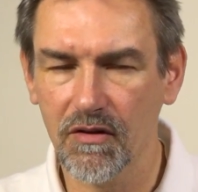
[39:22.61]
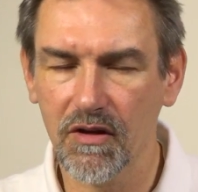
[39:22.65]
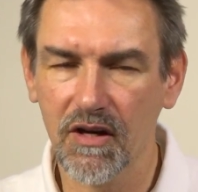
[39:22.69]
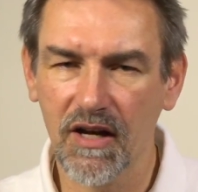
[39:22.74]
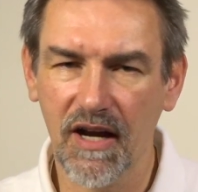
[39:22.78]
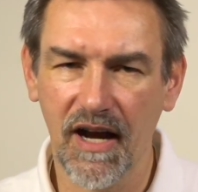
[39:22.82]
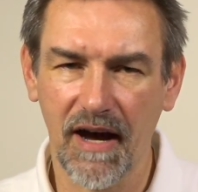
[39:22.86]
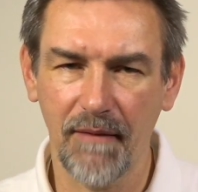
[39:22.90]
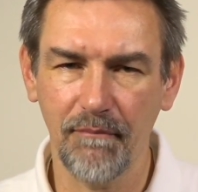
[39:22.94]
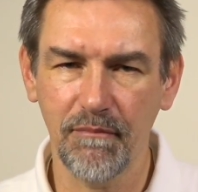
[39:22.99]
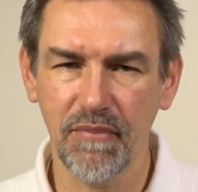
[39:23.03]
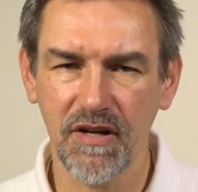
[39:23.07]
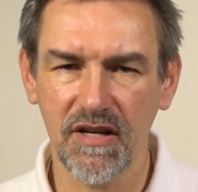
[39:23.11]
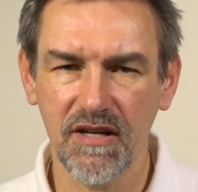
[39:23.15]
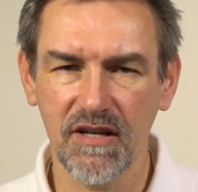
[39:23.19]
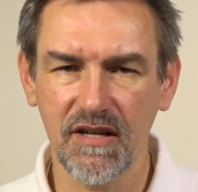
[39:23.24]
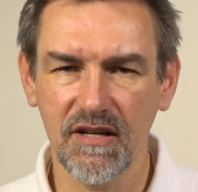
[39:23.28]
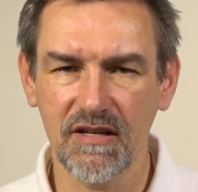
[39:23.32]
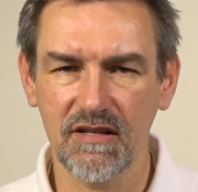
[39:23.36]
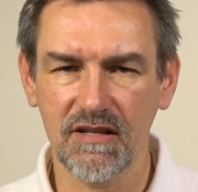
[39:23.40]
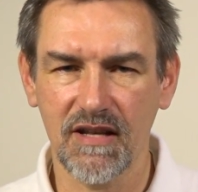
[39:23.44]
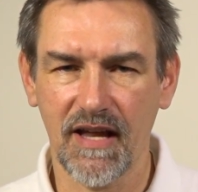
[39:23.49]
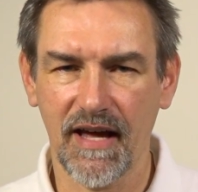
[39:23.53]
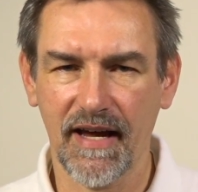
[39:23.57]

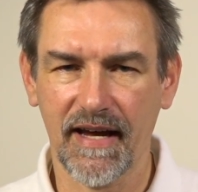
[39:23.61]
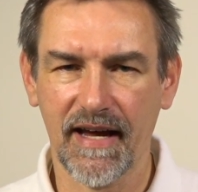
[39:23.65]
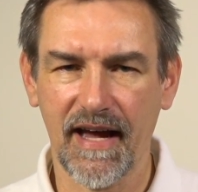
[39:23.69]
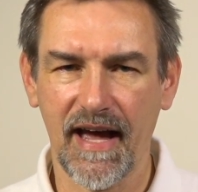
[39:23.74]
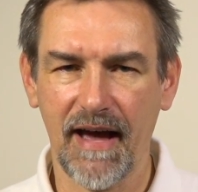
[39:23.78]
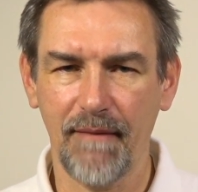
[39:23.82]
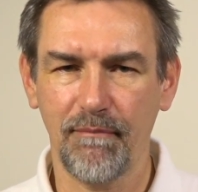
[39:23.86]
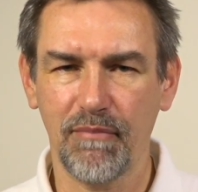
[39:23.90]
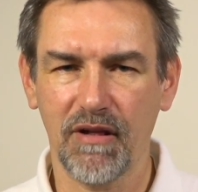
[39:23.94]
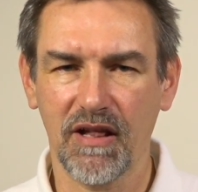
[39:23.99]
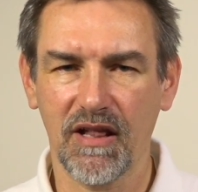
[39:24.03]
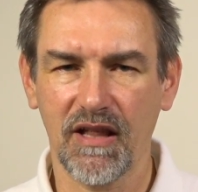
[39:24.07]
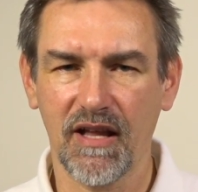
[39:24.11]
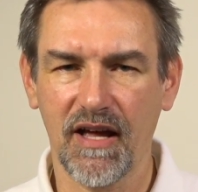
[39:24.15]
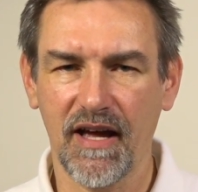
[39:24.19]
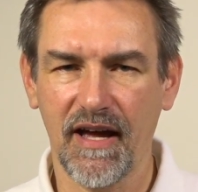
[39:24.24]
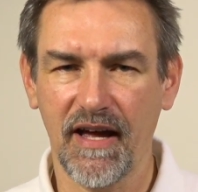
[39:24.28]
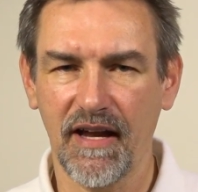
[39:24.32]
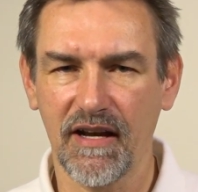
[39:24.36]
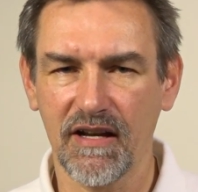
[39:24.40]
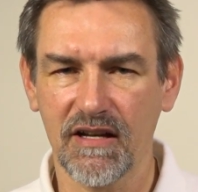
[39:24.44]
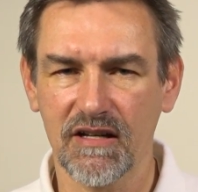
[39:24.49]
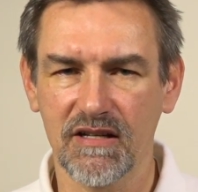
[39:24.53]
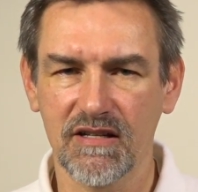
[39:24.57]
companies like Apple
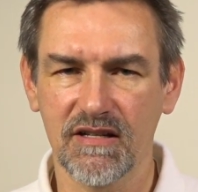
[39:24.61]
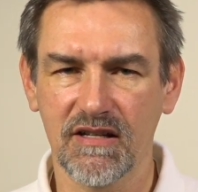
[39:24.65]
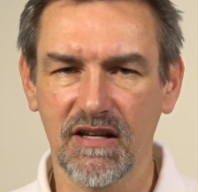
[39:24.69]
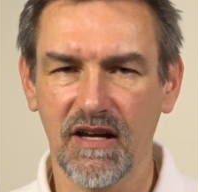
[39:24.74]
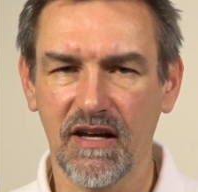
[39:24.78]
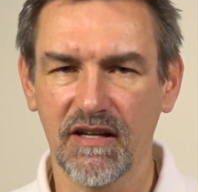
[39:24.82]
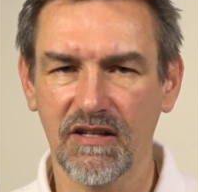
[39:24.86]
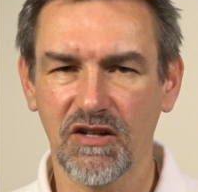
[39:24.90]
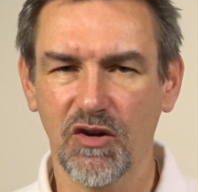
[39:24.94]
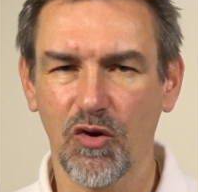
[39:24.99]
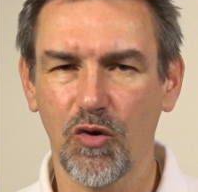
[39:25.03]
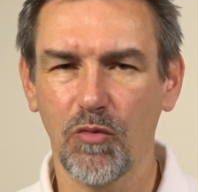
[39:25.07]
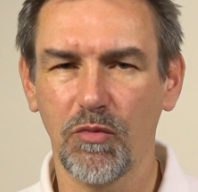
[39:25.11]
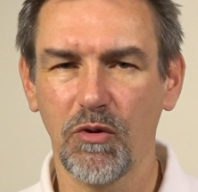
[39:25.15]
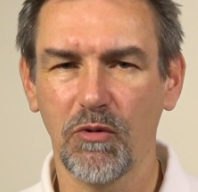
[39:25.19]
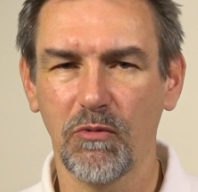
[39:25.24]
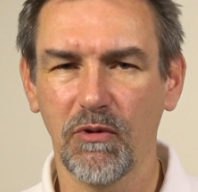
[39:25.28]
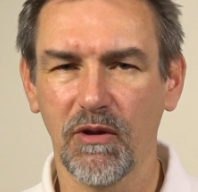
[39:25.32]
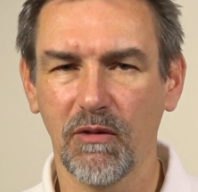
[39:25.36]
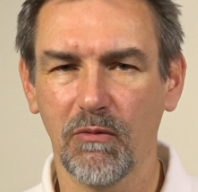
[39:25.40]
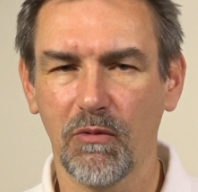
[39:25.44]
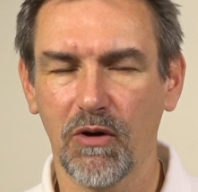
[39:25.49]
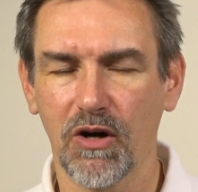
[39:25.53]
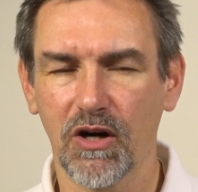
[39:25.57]
and Adobe
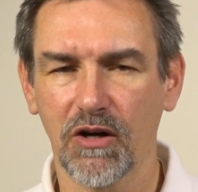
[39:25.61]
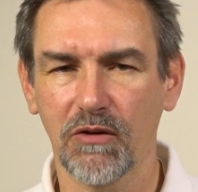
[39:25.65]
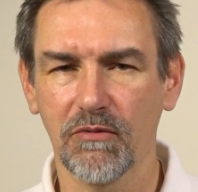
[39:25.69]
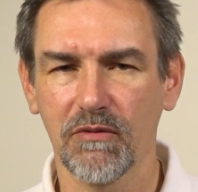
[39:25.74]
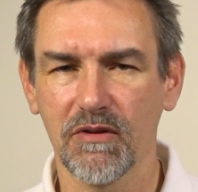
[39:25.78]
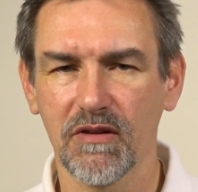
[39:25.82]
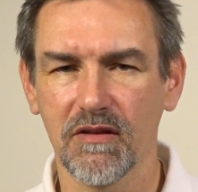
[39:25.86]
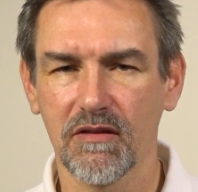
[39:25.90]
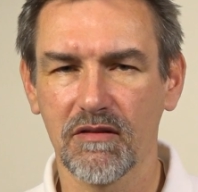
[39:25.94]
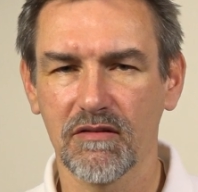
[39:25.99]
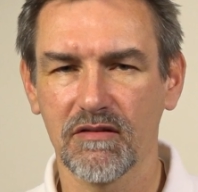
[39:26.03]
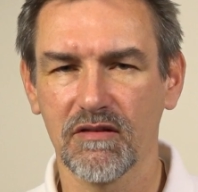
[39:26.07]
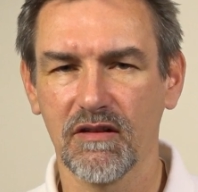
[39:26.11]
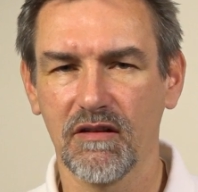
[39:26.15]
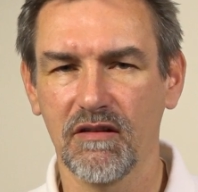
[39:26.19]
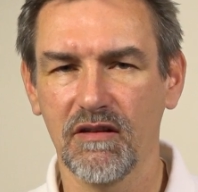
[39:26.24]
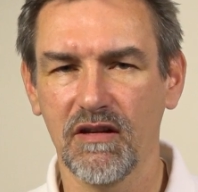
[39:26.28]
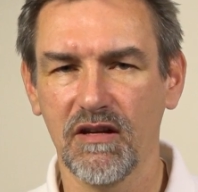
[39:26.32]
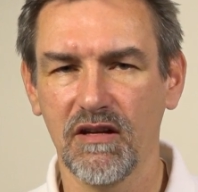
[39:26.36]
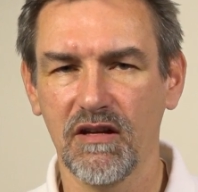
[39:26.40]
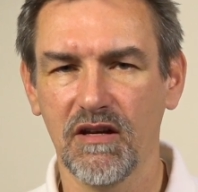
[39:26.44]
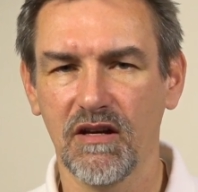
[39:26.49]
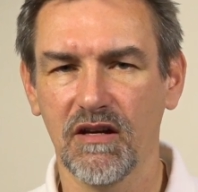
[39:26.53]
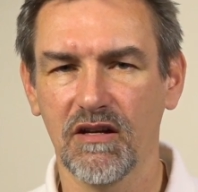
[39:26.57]
will work with
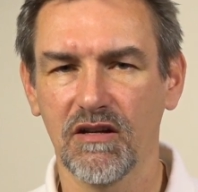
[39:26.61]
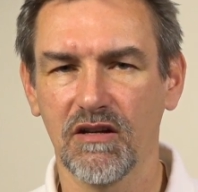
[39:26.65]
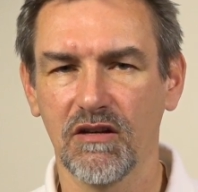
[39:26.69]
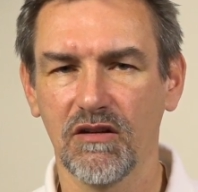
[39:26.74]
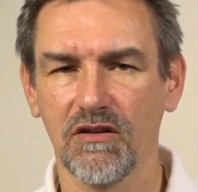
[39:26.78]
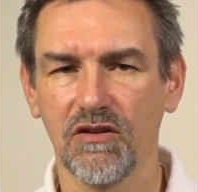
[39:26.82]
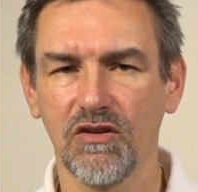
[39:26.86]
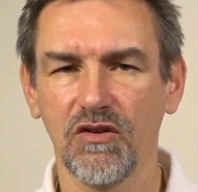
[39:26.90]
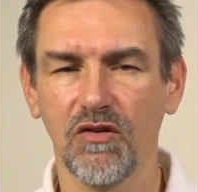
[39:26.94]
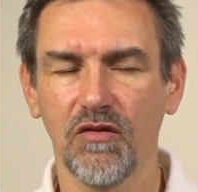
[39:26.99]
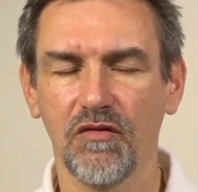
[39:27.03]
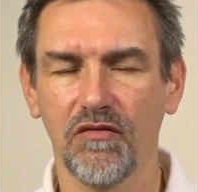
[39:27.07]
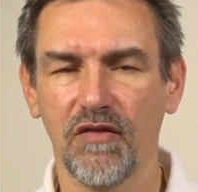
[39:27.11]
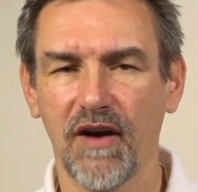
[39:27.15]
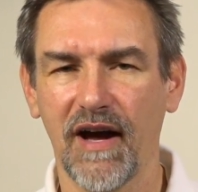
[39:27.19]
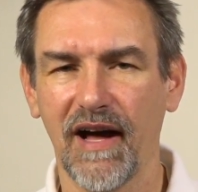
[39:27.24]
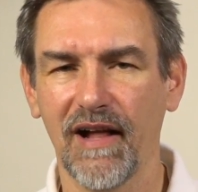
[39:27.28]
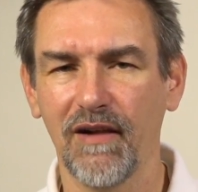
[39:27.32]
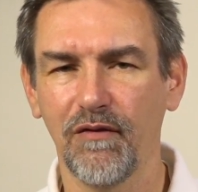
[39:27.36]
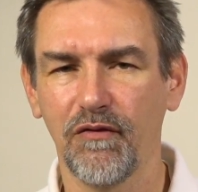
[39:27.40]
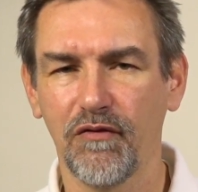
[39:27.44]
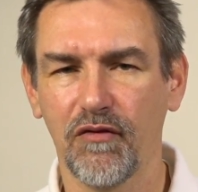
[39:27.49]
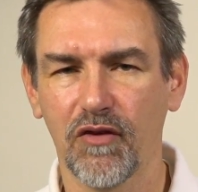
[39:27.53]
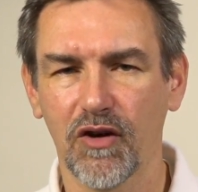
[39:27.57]
the new
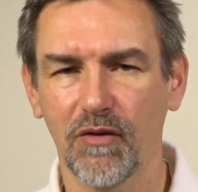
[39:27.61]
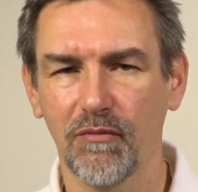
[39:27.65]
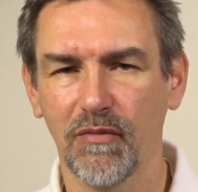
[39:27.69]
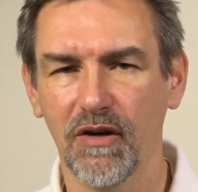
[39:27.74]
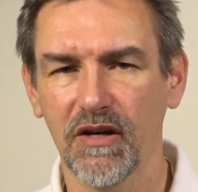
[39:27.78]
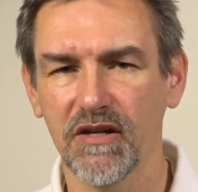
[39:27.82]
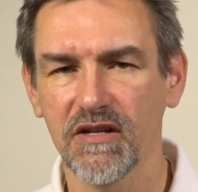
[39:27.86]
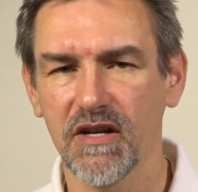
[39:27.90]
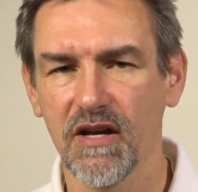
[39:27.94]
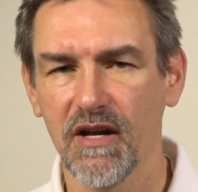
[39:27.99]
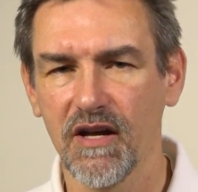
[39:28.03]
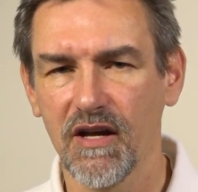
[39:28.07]
file format,